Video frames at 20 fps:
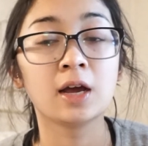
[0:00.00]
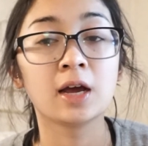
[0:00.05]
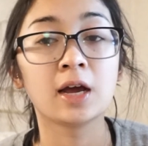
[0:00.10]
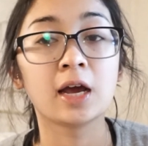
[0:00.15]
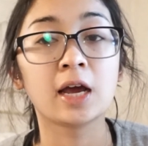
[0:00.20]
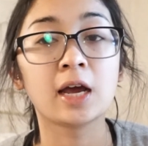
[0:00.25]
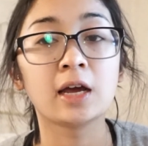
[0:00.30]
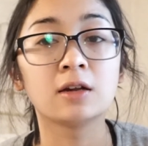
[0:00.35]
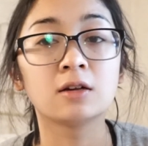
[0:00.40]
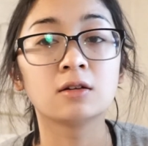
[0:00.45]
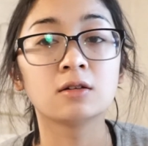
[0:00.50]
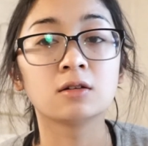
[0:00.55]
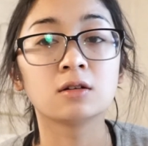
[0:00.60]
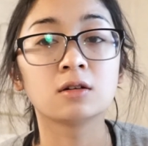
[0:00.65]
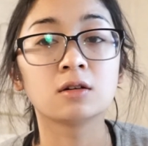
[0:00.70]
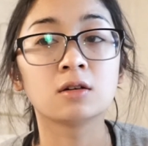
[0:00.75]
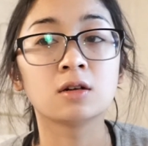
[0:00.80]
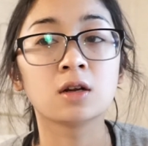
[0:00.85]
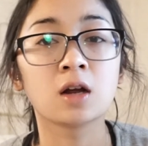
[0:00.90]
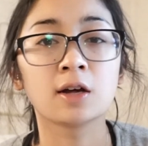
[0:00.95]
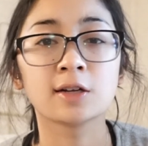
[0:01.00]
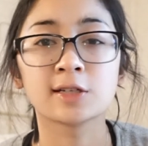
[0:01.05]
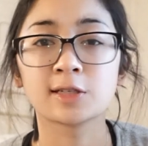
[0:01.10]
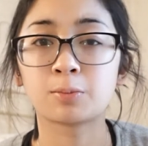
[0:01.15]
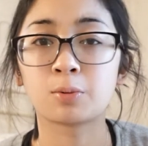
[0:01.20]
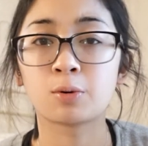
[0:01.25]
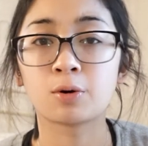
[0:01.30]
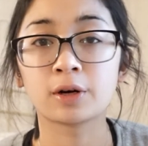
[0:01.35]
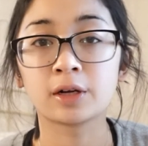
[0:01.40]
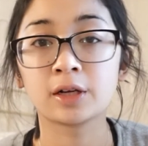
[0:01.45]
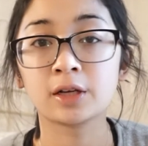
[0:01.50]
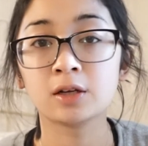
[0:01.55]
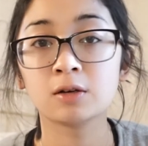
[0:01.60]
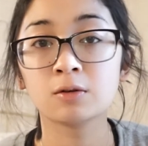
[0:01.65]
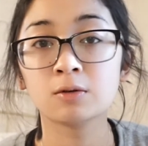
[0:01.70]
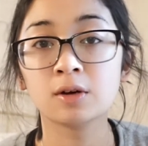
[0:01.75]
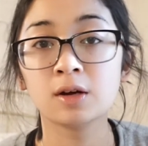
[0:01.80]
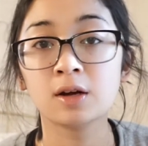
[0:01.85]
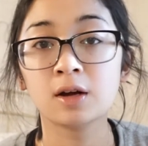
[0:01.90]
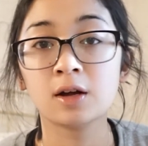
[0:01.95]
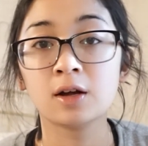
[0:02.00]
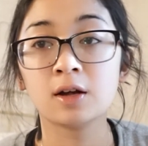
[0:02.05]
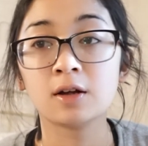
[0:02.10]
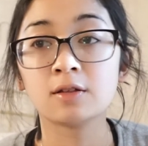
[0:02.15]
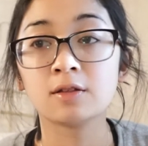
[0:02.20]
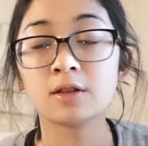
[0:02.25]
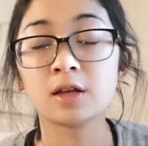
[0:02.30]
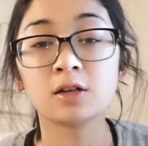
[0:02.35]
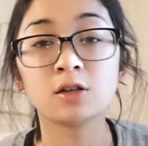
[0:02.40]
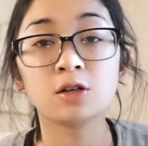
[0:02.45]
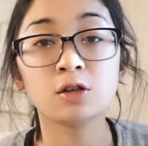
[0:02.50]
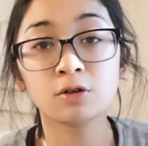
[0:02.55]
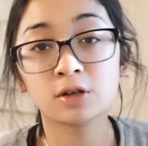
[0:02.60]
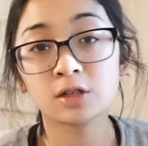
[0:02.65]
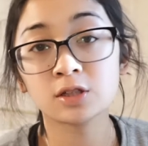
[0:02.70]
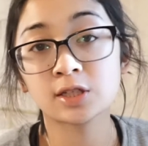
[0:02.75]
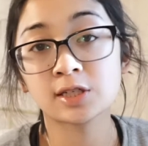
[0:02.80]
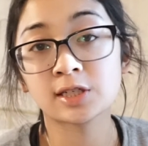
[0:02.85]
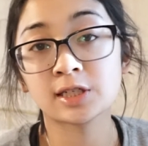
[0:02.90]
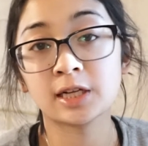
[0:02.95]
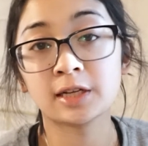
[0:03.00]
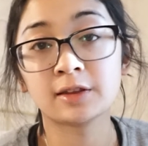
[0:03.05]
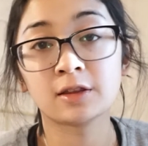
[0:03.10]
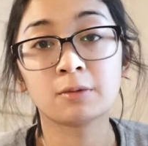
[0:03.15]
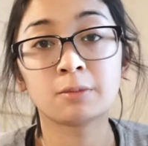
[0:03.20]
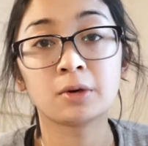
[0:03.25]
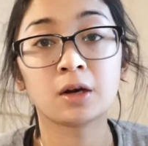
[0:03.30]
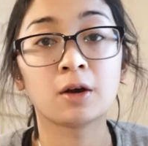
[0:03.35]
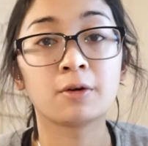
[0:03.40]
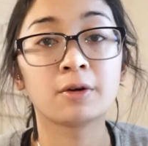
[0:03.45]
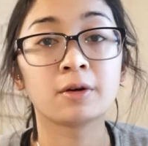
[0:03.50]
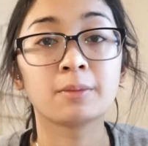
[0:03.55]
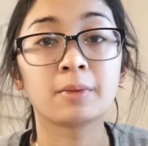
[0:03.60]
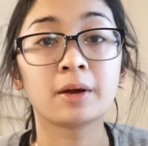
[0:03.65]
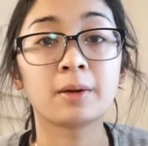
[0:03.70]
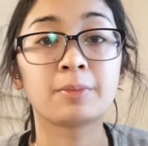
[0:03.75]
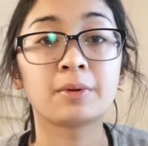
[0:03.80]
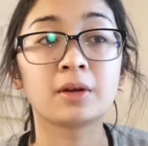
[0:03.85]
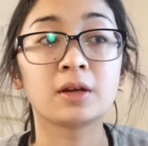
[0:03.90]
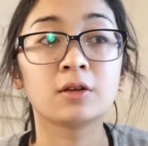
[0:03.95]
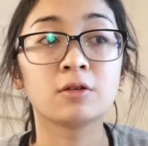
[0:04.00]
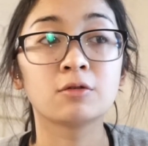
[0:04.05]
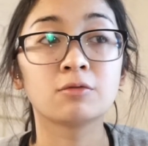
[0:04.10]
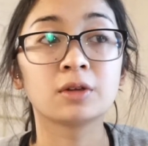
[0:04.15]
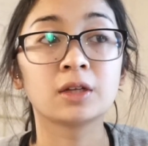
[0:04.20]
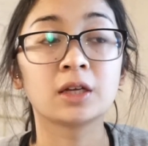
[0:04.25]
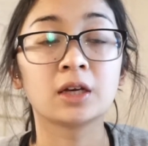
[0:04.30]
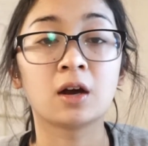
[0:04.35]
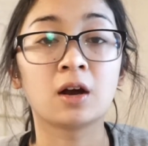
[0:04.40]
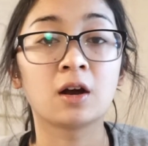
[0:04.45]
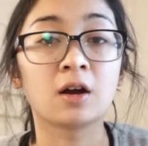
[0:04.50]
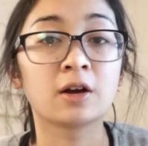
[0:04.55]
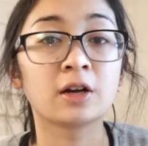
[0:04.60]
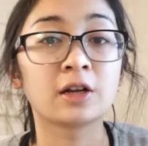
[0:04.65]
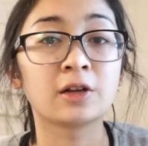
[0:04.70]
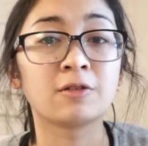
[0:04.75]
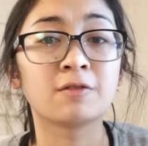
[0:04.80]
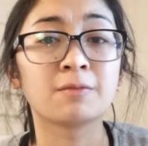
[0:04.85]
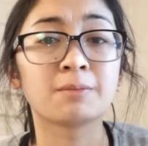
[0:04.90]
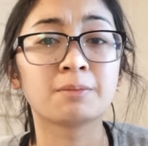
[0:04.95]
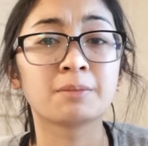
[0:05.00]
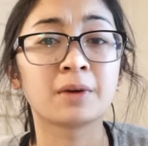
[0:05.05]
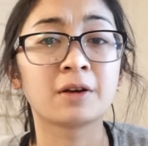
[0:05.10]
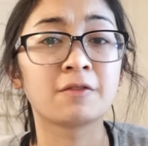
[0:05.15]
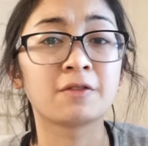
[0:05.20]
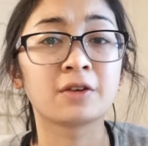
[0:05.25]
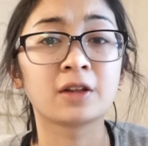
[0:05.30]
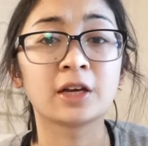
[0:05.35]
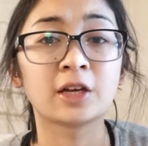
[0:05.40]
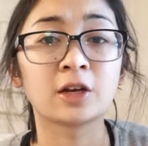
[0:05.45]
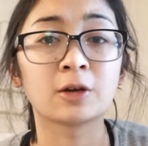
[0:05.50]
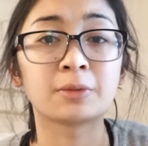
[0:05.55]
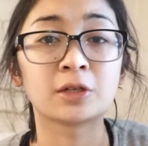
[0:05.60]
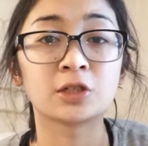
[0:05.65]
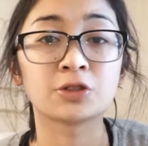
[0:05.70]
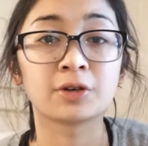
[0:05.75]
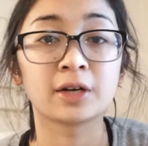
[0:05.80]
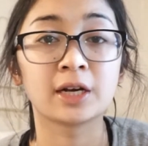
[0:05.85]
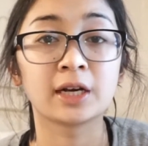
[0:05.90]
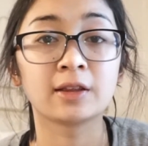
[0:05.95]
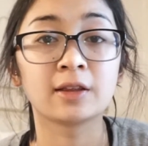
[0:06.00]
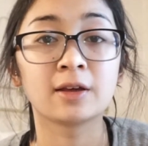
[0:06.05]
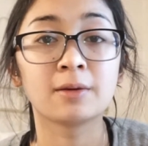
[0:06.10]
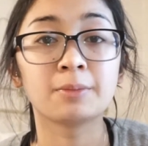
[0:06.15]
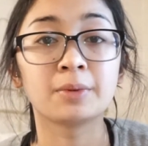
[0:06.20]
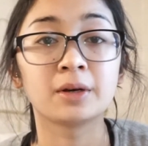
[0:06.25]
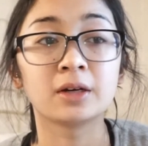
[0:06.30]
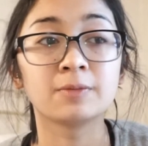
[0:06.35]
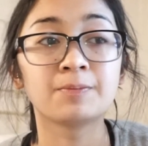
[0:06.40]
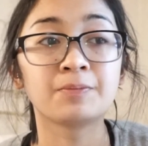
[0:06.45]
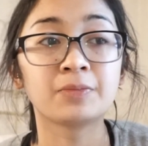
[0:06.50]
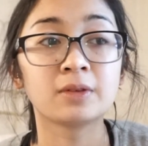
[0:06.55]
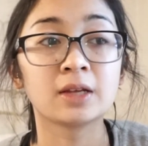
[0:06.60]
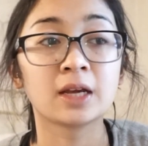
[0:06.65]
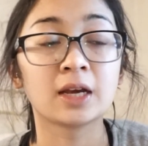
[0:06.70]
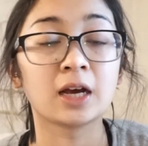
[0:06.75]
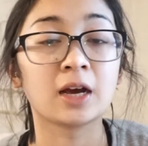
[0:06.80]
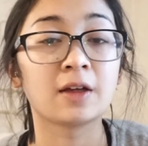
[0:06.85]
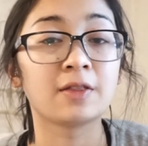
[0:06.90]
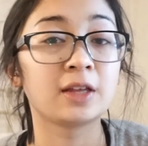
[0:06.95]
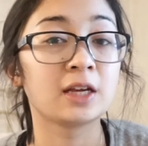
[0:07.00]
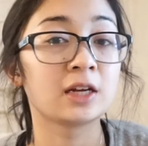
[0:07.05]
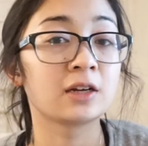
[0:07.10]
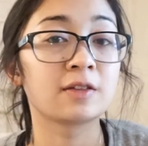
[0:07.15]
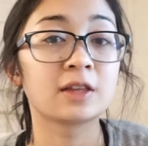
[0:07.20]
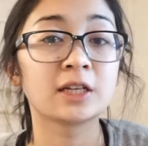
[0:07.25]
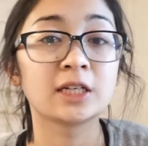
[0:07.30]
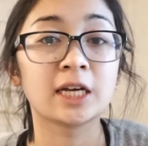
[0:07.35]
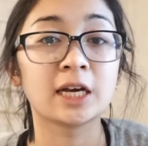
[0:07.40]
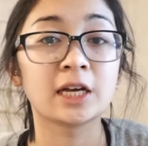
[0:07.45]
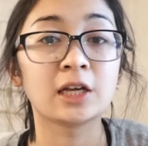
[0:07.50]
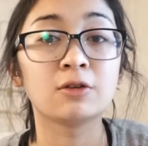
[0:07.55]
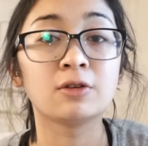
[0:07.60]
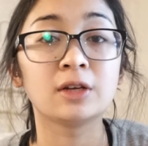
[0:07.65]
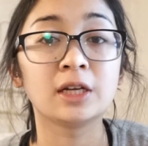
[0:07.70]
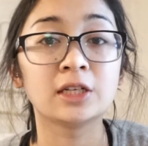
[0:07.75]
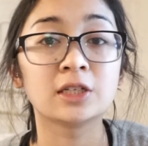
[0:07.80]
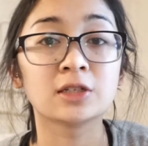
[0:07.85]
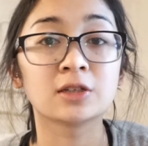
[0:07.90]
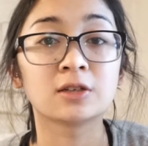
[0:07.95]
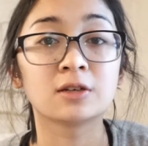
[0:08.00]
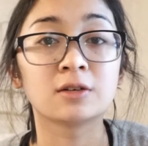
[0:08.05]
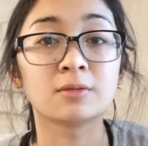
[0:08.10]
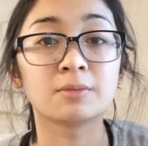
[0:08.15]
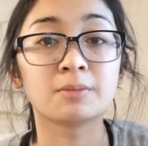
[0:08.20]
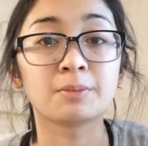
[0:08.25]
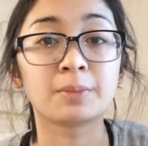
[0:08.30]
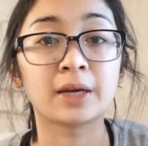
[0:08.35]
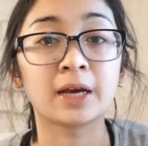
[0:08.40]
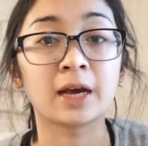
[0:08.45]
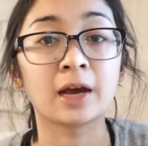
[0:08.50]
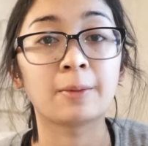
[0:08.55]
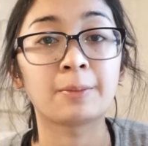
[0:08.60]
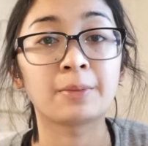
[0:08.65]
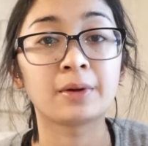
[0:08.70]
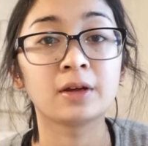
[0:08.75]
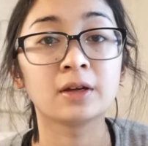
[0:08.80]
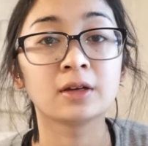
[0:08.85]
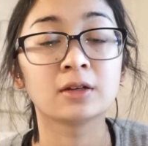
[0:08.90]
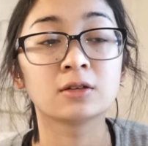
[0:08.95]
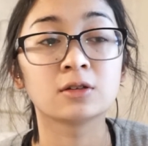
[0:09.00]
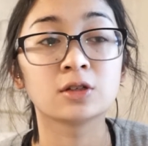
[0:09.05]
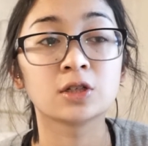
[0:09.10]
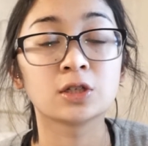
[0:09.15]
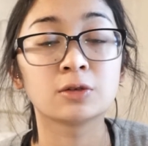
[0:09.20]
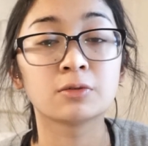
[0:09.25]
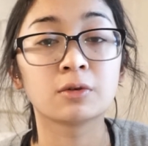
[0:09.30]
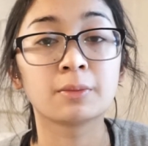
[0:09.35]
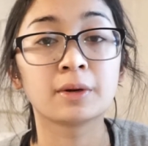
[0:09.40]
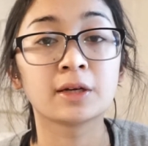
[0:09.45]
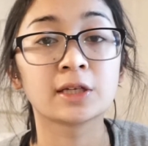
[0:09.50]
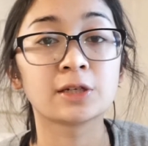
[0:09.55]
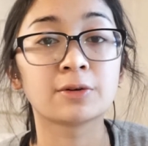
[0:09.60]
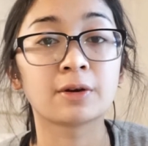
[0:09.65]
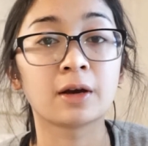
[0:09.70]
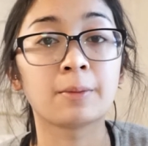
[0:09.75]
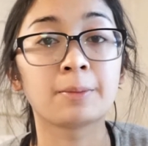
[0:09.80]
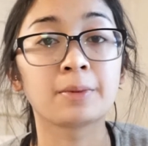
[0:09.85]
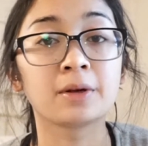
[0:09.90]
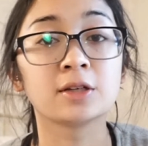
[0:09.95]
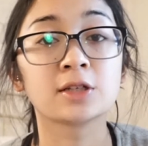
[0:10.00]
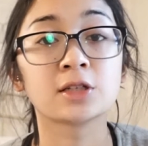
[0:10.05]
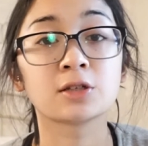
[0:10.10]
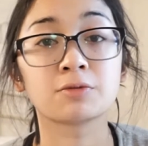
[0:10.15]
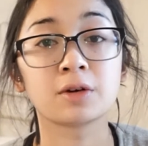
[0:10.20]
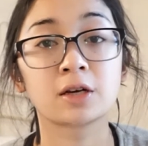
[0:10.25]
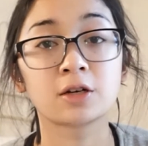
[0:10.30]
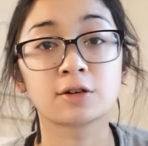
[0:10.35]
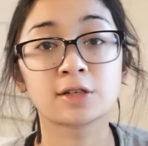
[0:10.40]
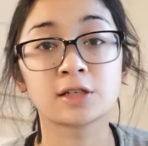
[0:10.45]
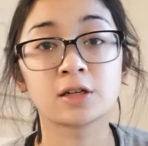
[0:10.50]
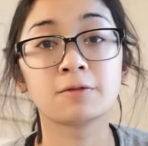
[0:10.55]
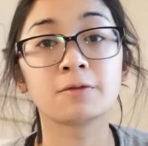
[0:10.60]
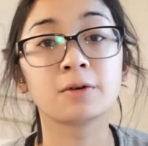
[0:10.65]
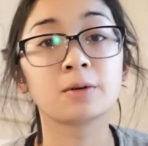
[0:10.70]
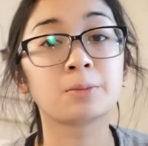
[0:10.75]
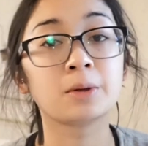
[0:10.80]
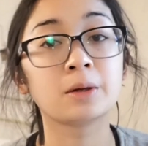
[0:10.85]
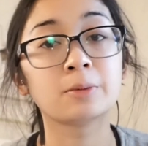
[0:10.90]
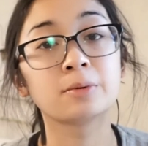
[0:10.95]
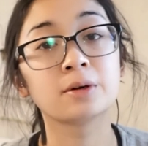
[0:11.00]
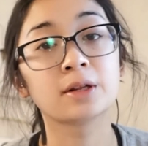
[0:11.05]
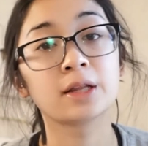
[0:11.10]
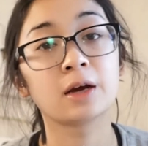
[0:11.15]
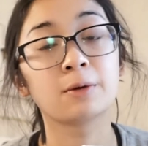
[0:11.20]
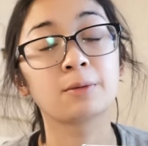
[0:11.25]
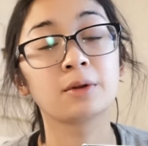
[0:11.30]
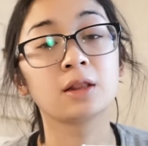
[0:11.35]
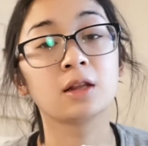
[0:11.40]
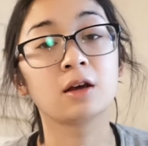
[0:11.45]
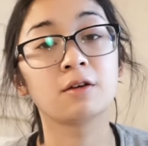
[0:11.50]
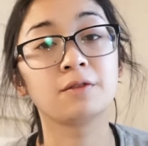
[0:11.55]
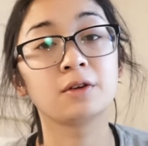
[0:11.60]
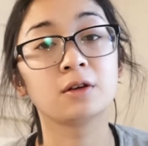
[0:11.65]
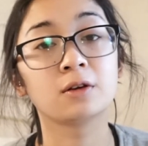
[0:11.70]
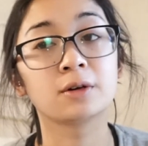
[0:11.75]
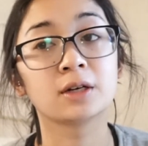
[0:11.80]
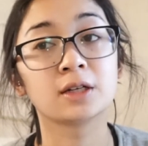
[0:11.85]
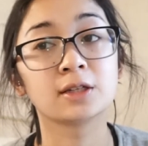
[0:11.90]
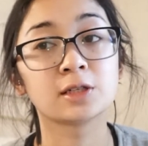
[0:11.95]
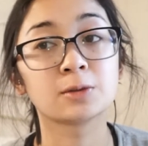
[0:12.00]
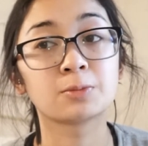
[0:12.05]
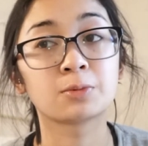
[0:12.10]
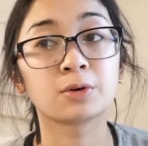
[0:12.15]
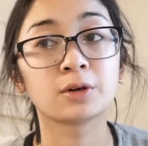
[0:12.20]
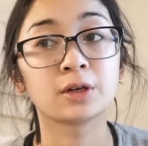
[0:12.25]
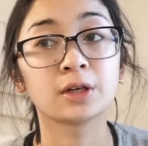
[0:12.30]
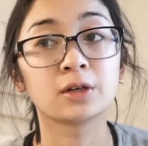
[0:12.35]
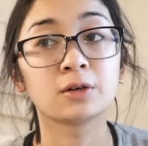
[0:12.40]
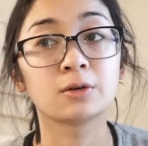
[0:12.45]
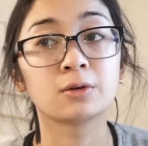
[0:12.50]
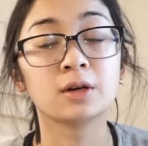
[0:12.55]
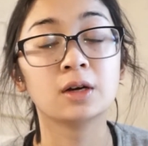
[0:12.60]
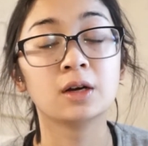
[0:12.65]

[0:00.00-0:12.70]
and not supporting you, then you can just let them go. It might be really hard and you might feel like you're betraying them, but at the end of the day, you need to be happy and do what makes you happy and surround yourself with people that will love you and support you